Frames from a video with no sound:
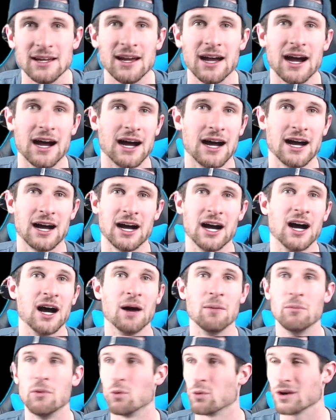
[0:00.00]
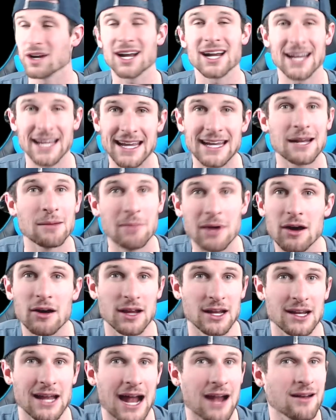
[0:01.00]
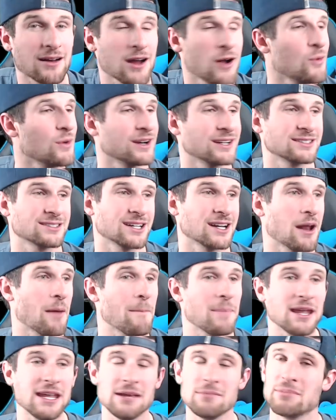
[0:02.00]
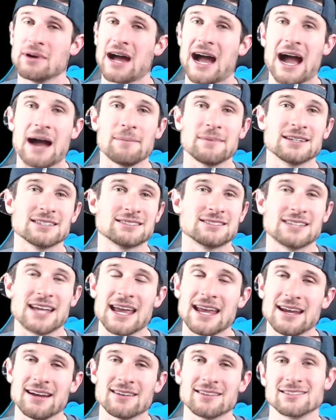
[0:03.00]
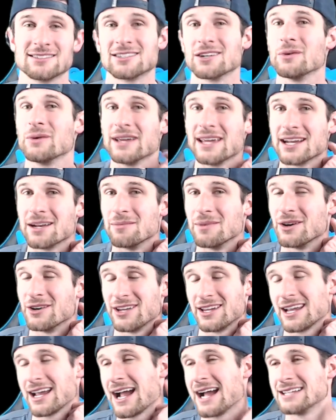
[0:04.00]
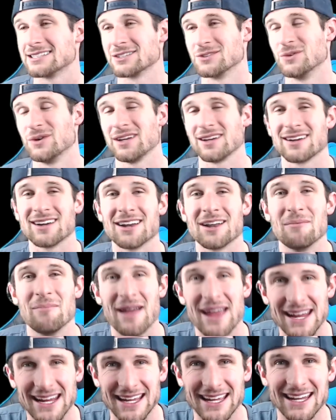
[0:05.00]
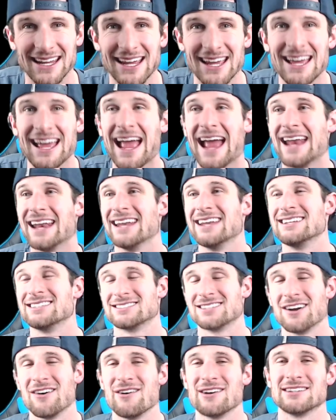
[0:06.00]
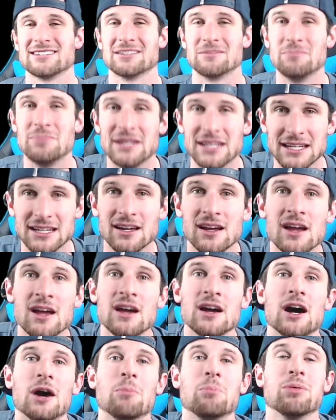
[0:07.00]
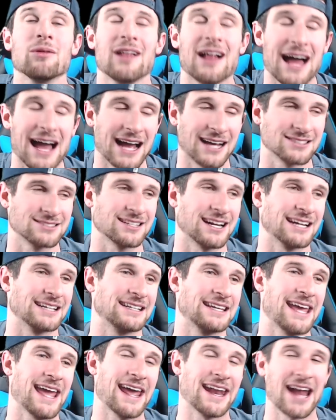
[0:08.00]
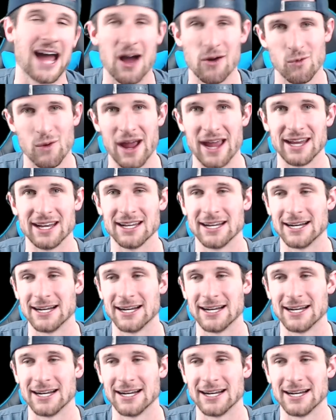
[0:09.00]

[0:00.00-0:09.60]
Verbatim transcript: Um, we're going to hit a million. I don't know when it's going to be, but I'm going to stay here until we hit a million, guys, and we are going to make it, and it is going to be a blast. I cannot wait.